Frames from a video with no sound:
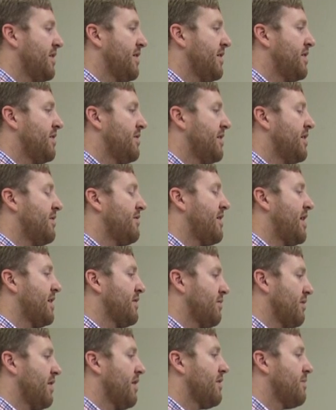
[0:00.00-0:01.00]
and they don't
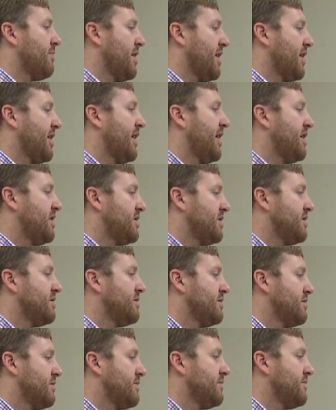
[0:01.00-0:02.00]
interact with other
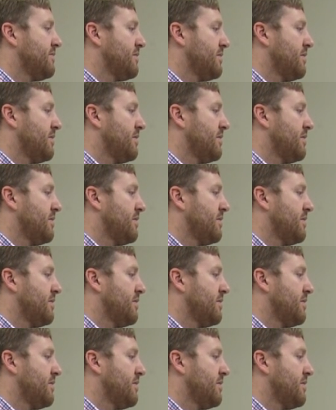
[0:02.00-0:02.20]
medications.